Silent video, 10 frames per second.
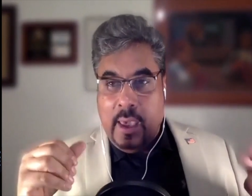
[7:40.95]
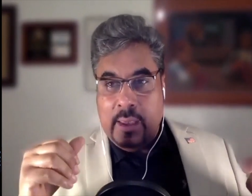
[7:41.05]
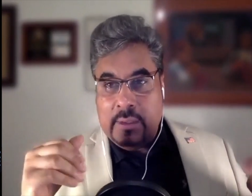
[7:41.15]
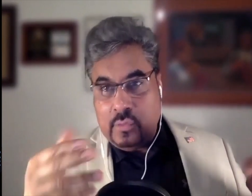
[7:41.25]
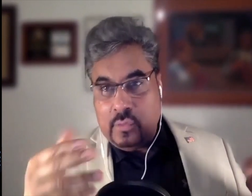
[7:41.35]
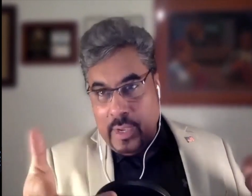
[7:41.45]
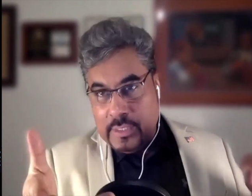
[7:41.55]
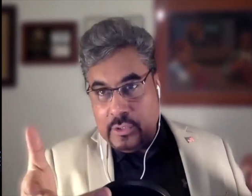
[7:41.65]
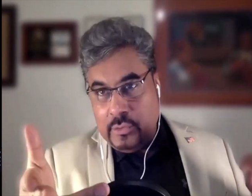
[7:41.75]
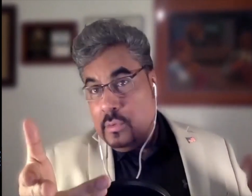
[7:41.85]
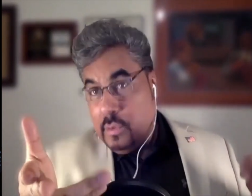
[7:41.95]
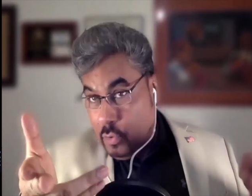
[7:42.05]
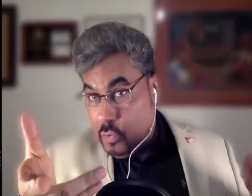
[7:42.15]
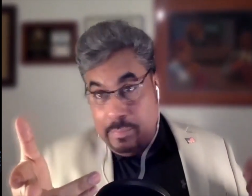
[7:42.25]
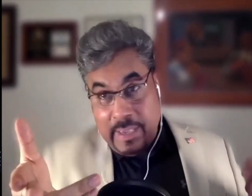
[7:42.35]
and went to
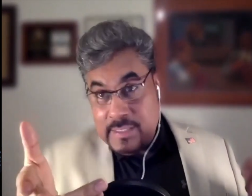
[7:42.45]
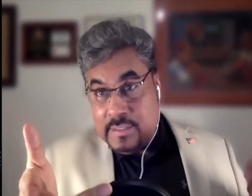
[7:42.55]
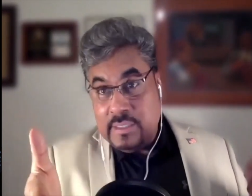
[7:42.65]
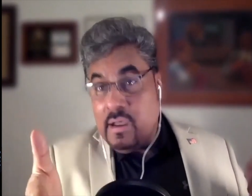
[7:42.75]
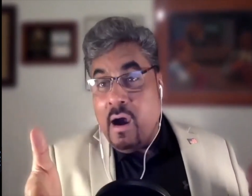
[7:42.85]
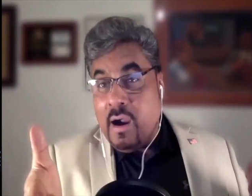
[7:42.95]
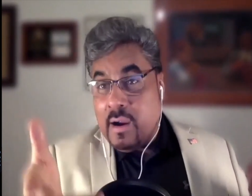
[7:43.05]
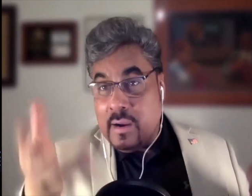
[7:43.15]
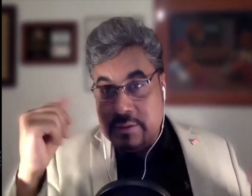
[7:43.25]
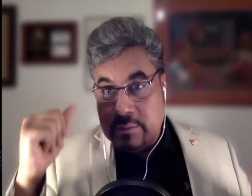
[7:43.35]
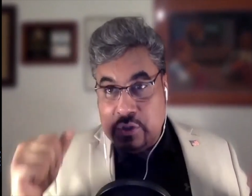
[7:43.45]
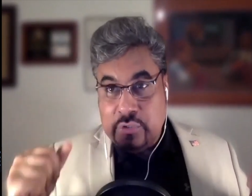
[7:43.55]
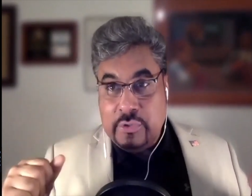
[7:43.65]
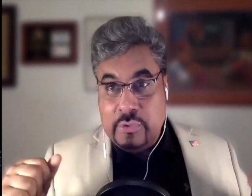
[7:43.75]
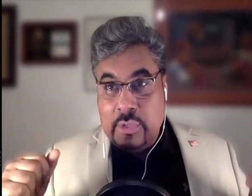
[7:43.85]
gold-based dinar, as I'm
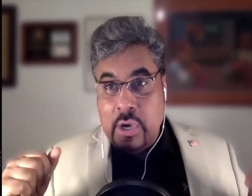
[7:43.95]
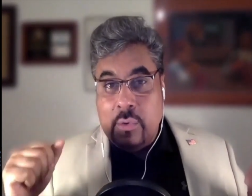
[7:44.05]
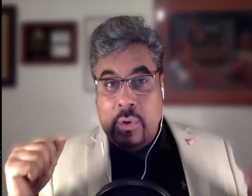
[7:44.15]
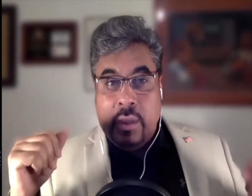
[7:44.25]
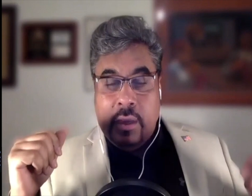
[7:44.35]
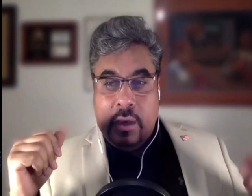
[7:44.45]
sure you know.